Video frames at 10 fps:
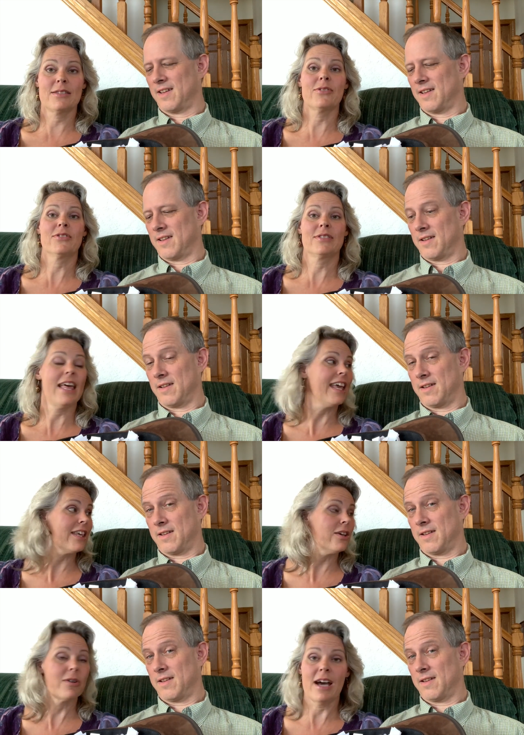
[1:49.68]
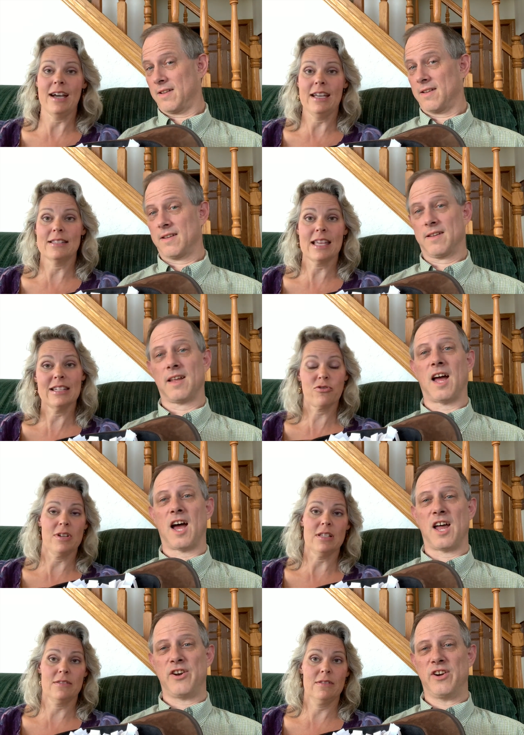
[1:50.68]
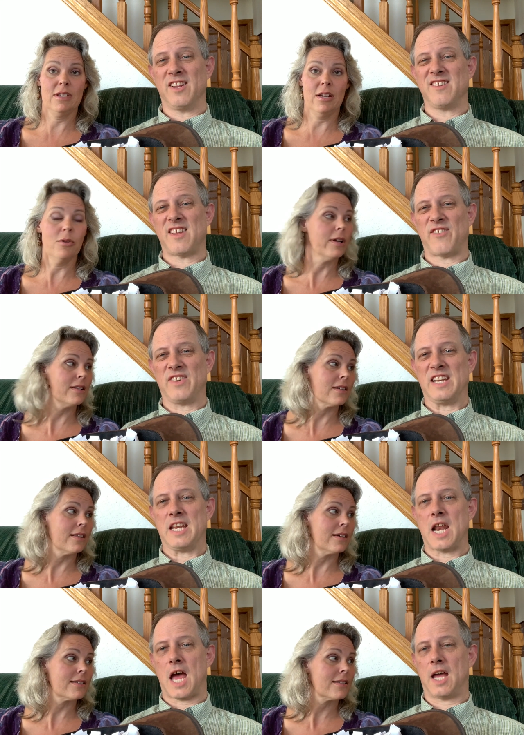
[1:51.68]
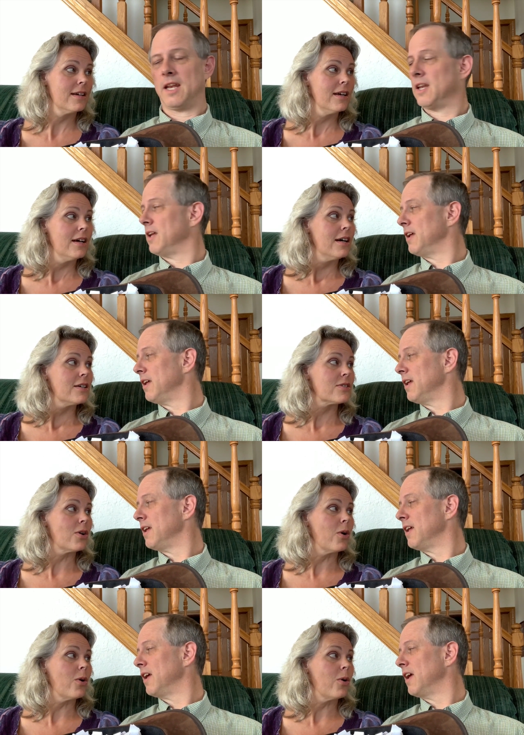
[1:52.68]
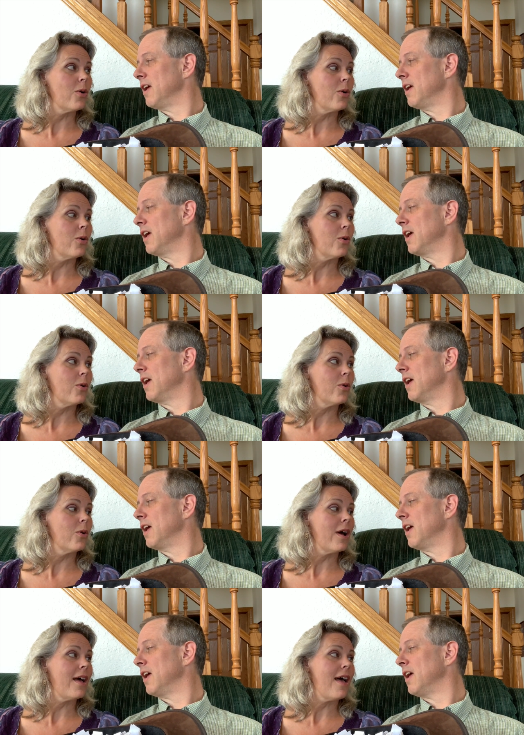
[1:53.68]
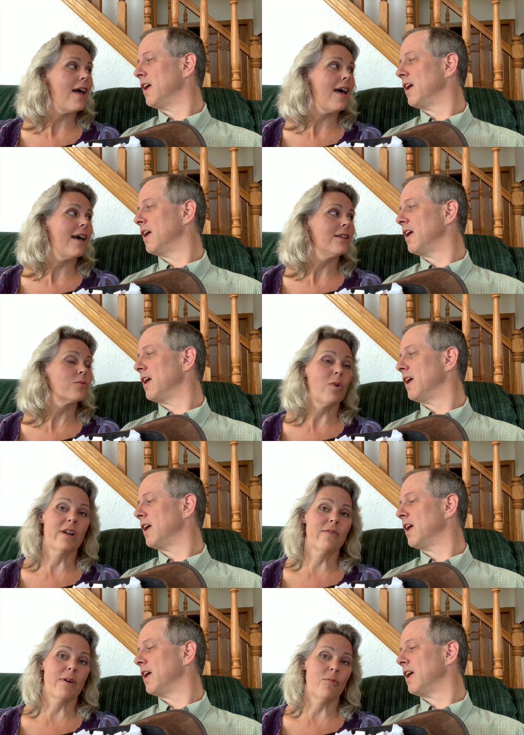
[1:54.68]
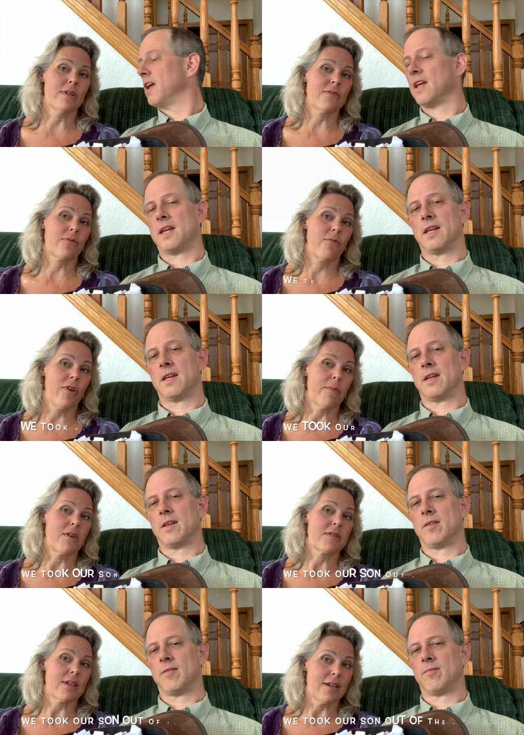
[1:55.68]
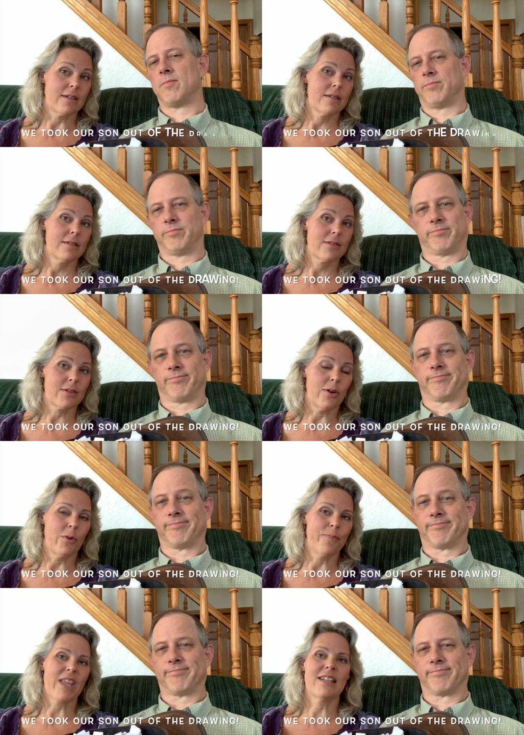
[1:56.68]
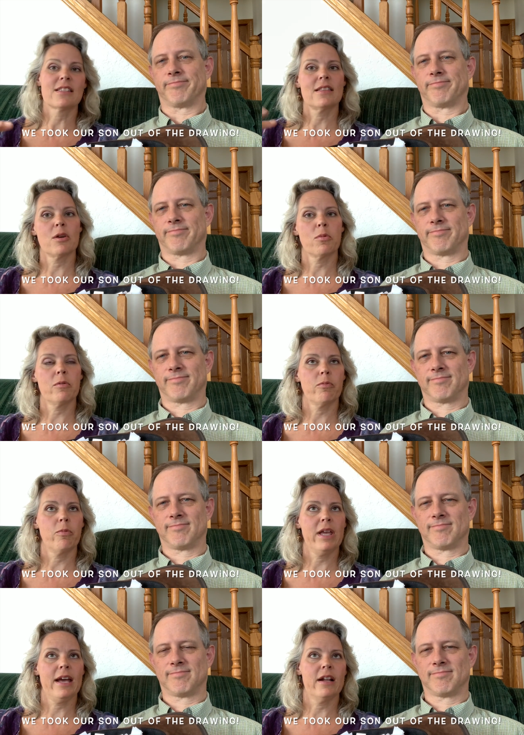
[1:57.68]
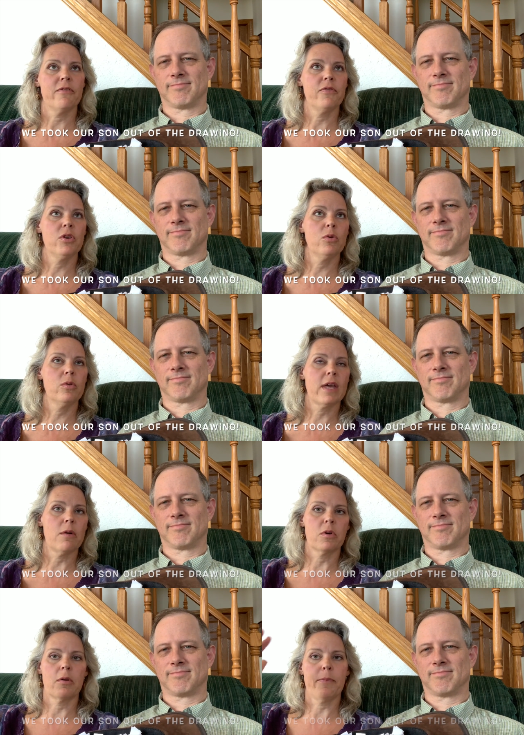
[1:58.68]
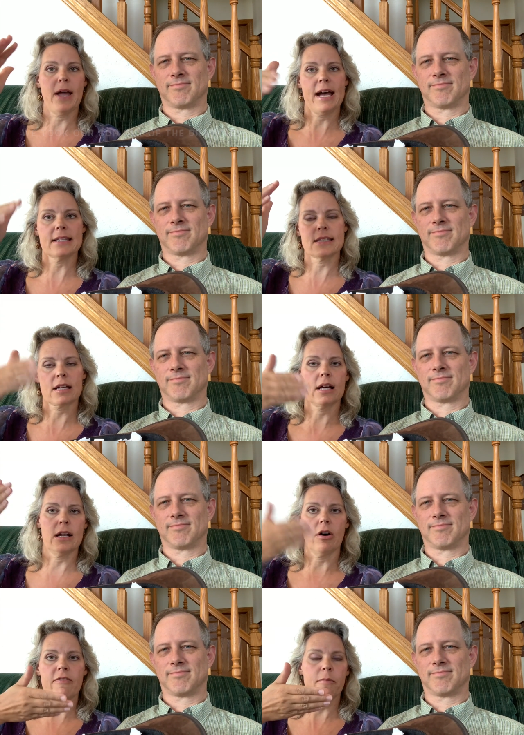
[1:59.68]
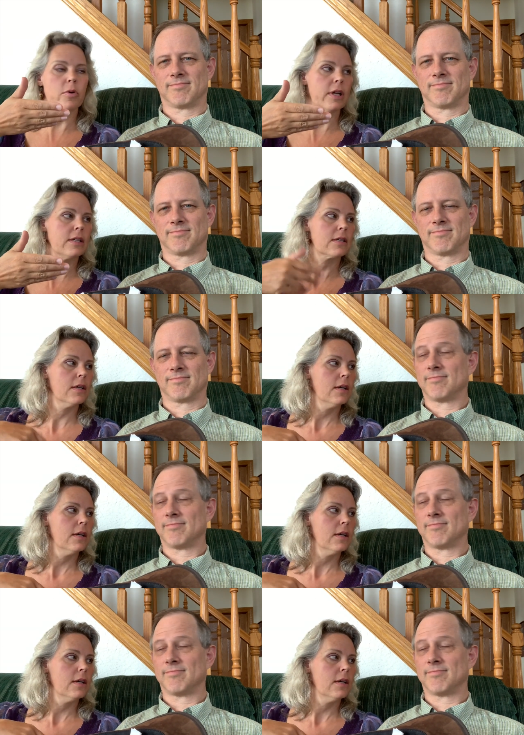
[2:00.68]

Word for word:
Speaker 1: Thank you guys, entries, you know, into this. So, and one of them was from our son. So, and there were, we had a few that were past the cutoff point.